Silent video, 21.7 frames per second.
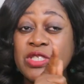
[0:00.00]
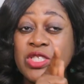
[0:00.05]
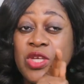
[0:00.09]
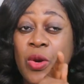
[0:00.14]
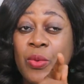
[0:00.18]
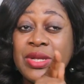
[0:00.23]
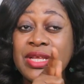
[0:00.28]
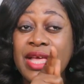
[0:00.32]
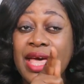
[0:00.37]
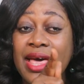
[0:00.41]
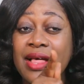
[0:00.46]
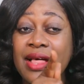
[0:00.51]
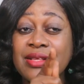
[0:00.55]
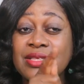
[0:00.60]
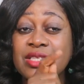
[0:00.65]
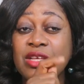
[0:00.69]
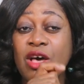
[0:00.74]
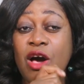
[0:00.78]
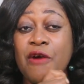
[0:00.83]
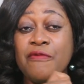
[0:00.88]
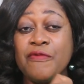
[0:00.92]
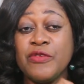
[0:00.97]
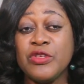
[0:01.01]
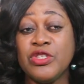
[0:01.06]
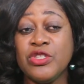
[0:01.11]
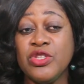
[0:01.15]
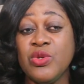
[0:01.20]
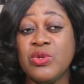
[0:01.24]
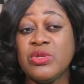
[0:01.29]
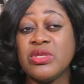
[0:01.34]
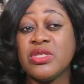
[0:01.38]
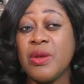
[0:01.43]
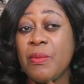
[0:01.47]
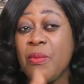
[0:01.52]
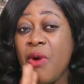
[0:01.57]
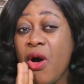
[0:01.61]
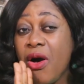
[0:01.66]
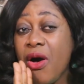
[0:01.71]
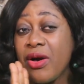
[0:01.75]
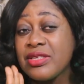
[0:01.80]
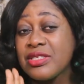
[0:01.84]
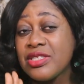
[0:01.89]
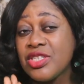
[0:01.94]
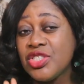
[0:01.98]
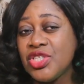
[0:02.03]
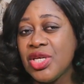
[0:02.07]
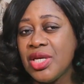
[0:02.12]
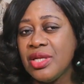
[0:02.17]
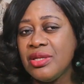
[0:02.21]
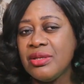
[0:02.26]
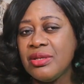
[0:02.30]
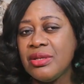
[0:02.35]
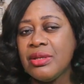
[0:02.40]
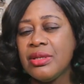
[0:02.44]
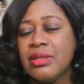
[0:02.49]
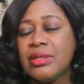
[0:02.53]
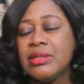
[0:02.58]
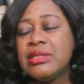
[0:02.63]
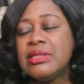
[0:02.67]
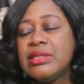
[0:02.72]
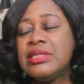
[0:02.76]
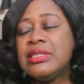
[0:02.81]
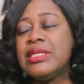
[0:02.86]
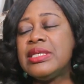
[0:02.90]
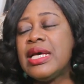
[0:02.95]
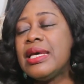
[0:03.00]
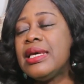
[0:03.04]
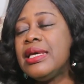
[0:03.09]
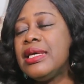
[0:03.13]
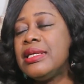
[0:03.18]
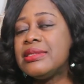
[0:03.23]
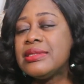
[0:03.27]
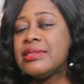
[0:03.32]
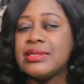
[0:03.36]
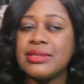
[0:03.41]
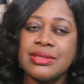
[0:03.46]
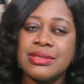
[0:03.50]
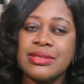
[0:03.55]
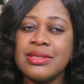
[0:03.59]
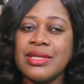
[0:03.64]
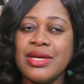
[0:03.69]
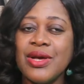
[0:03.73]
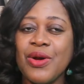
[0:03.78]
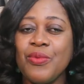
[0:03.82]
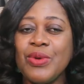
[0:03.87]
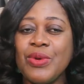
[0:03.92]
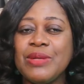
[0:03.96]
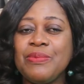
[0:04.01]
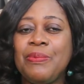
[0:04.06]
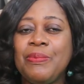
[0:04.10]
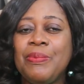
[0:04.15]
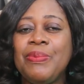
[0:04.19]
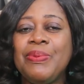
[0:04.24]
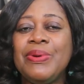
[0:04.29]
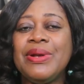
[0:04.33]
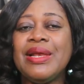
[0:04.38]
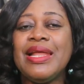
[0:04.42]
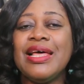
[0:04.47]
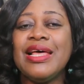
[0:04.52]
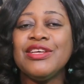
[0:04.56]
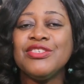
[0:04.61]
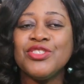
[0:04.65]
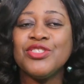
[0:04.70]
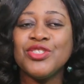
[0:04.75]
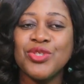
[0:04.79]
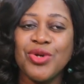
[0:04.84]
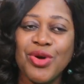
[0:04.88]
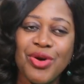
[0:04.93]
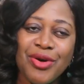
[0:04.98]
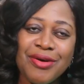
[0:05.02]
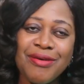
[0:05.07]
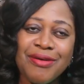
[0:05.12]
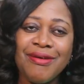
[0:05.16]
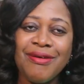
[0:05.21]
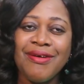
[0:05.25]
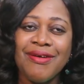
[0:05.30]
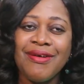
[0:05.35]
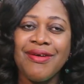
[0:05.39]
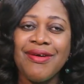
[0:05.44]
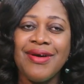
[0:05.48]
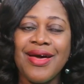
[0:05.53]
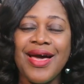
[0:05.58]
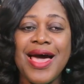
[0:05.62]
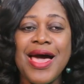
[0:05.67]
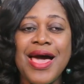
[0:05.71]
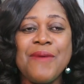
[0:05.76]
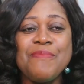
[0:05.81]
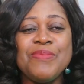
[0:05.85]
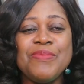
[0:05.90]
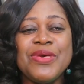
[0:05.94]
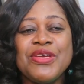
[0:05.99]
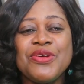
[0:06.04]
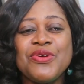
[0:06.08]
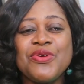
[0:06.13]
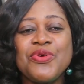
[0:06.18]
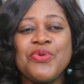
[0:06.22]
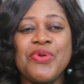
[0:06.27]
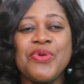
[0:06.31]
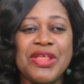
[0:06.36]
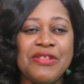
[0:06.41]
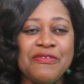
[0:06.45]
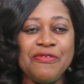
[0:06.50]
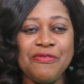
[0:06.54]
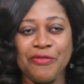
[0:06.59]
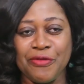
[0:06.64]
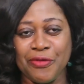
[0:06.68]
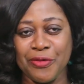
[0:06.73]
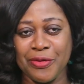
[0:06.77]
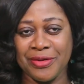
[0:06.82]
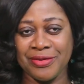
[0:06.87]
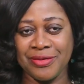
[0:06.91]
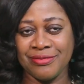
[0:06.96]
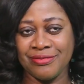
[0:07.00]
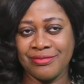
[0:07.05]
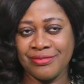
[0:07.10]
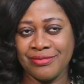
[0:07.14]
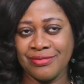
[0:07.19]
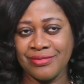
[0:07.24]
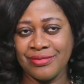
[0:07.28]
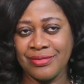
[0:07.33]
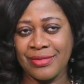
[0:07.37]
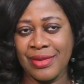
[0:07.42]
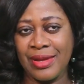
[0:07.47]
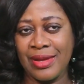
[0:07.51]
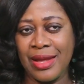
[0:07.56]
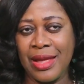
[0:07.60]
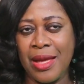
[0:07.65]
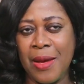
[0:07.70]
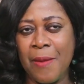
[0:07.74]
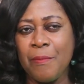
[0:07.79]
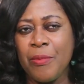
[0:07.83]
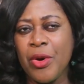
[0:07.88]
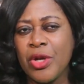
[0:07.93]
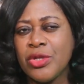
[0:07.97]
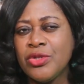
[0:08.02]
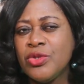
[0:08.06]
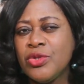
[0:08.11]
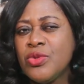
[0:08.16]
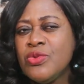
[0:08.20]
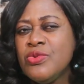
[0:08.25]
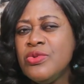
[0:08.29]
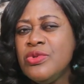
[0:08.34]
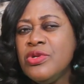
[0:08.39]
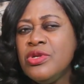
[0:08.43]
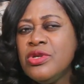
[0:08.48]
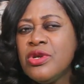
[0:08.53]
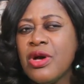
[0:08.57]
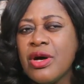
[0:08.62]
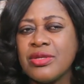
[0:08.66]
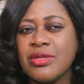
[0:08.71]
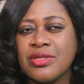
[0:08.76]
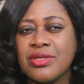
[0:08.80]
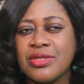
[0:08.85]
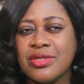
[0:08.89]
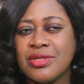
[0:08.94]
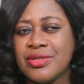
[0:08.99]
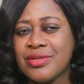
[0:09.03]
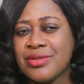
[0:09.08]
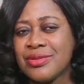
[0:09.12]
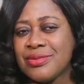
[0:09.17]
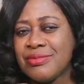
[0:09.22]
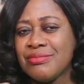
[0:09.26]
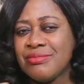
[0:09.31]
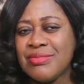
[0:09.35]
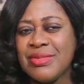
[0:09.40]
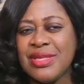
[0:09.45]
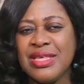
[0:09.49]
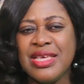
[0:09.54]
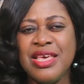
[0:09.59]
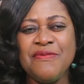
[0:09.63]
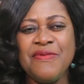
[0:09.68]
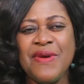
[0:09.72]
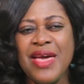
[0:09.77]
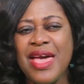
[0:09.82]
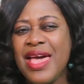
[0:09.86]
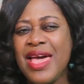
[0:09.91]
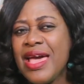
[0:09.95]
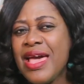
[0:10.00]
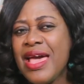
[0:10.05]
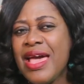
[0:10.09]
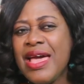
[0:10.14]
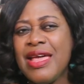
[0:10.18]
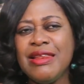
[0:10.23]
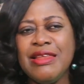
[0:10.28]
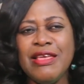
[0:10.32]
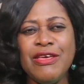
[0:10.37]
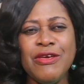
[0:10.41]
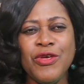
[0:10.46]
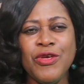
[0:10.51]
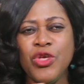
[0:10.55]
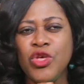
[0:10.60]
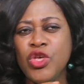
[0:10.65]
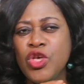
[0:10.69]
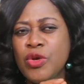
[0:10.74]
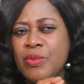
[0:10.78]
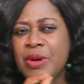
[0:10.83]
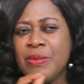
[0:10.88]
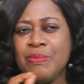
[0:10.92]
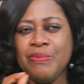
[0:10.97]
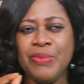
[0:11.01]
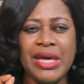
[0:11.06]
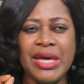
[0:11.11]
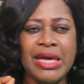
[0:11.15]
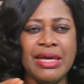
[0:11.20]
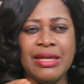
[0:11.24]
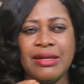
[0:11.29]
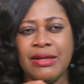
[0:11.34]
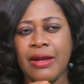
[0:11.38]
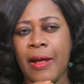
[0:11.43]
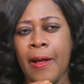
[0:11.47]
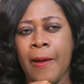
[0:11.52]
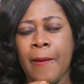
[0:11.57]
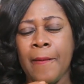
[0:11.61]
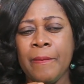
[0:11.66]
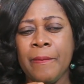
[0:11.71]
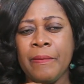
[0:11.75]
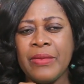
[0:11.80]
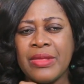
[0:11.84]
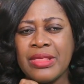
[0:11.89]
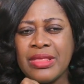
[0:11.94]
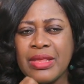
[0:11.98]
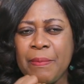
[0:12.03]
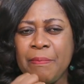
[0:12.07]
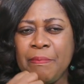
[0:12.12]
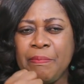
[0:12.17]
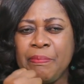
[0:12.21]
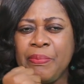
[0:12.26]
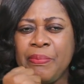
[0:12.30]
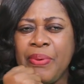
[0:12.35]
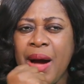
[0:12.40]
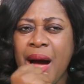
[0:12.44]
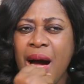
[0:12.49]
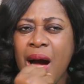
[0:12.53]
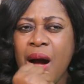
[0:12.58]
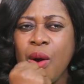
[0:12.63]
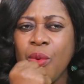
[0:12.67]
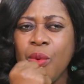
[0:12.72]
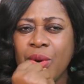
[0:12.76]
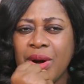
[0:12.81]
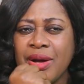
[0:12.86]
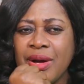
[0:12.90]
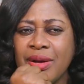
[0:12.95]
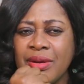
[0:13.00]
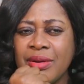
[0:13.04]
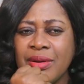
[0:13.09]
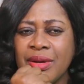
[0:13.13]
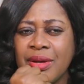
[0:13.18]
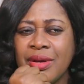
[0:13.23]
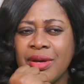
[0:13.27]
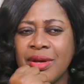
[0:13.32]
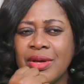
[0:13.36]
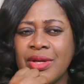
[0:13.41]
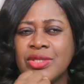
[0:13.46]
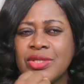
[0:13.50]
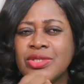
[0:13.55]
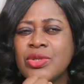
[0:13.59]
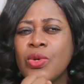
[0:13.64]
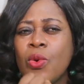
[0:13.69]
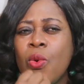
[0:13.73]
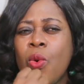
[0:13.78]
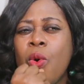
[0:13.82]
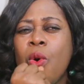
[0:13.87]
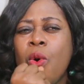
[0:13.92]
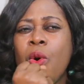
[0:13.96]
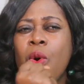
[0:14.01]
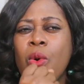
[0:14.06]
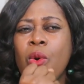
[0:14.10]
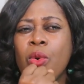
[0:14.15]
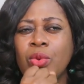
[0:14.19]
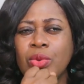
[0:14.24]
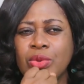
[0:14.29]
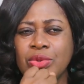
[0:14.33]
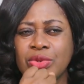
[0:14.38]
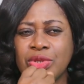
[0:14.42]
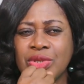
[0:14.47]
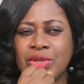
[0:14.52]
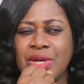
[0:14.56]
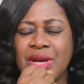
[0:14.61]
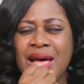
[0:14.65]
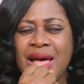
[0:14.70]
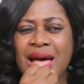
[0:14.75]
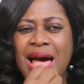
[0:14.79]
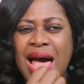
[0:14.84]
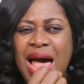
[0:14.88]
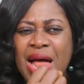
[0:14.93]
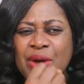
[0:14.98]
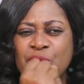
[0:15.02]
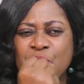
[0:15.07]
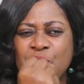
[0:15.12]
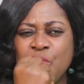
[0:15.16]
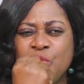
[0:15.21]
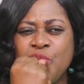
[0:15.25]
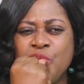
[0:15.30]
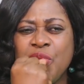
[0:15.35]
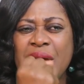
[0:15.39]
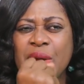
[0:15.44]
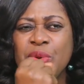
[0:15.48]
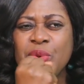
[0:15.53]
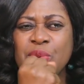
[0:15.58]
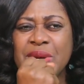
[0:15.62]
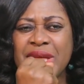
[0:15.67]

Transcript: If someone else offers you some oxygen, take it with pleasure and be grateful. But do not give any human being the power to hold and